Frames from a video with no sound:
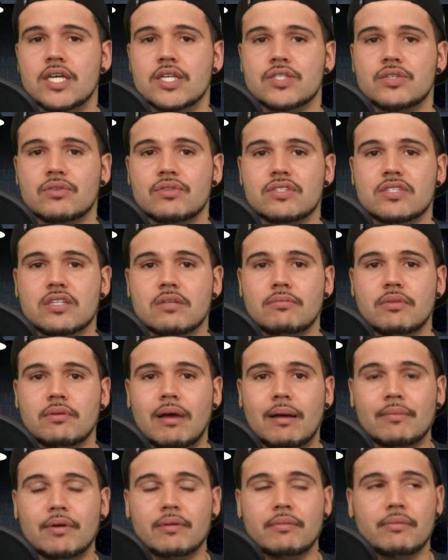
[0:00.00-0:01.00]
So this is going to
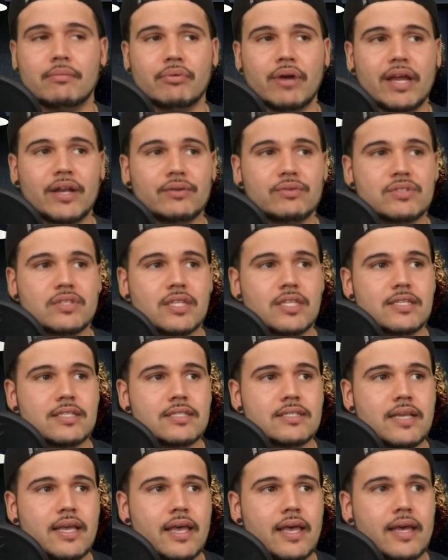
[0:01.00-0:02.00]
be, I'm going to be brand new to
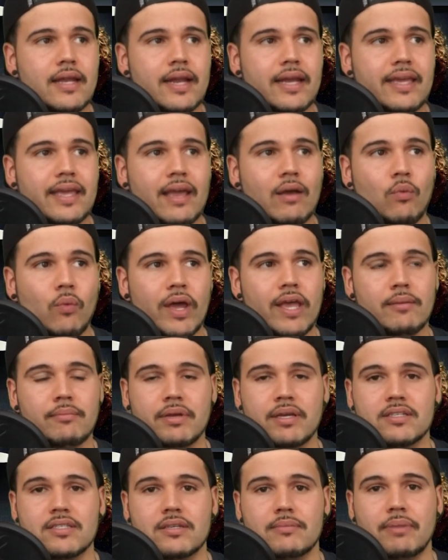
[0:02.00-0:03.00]
this, and I can't wait
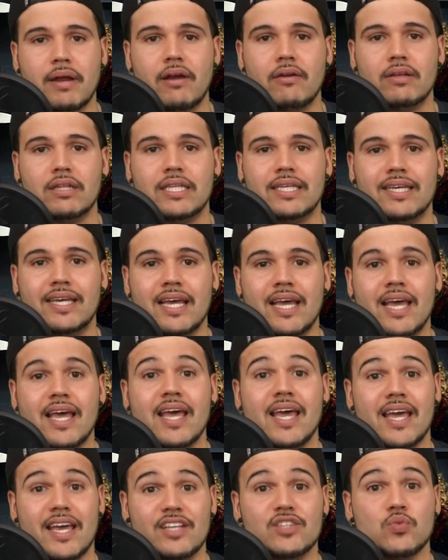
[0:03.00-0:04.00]
because apparently
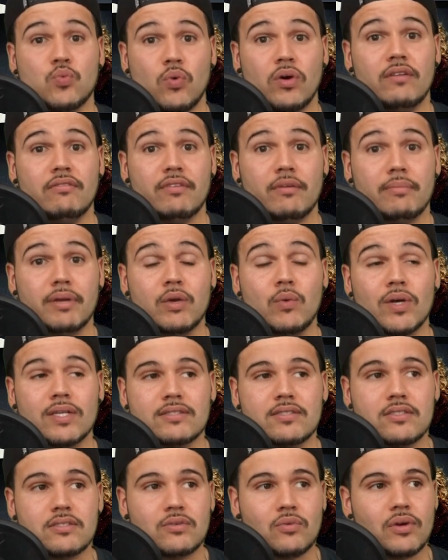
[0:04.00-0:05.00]
it's one of their big
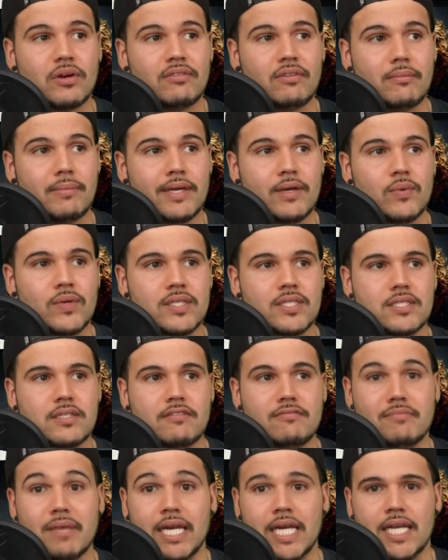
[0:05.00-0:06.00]
ones. One of their big ones
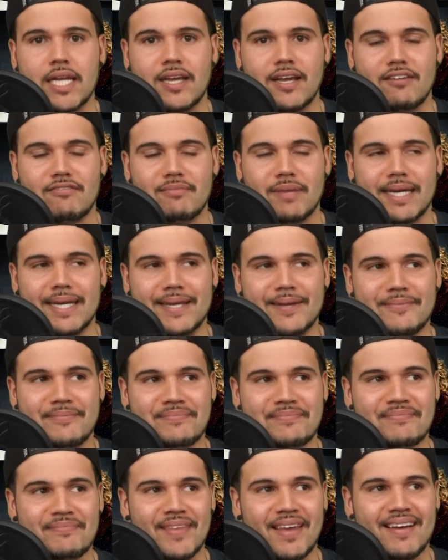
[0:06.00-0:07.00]
of many. And
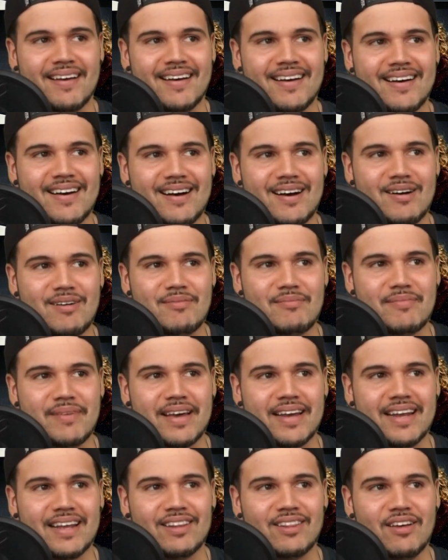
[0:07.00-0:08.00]

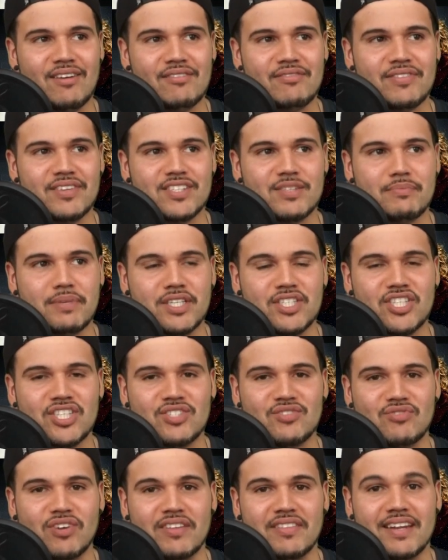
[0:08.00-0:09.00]
I love this
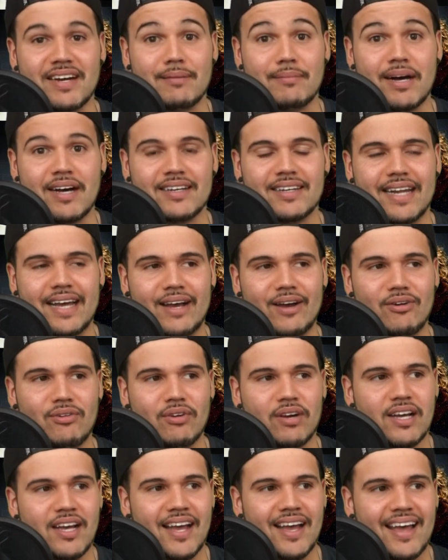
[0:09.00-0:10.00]
BG's run that I'm on
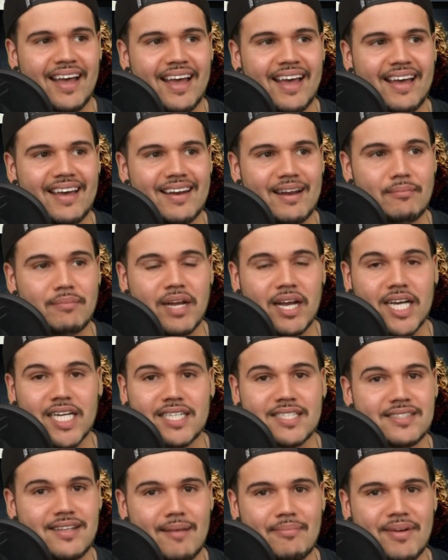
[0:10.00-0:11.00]
now, and I'm not
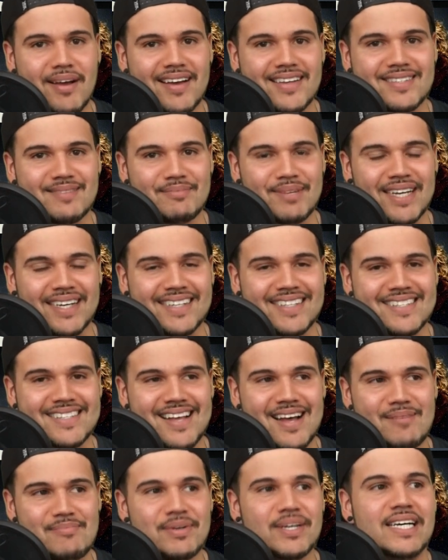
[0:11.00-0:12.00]
going to stop, guys. I'm not going to
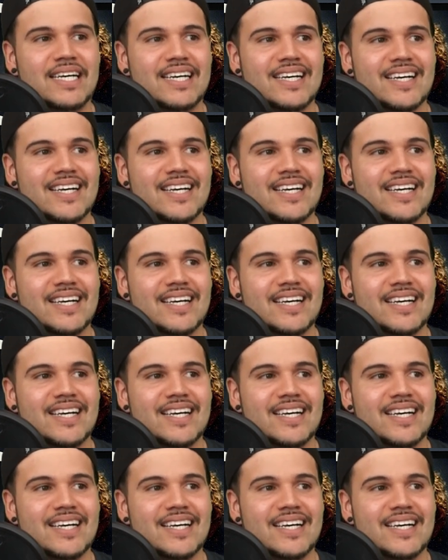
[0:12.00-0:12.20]
stop.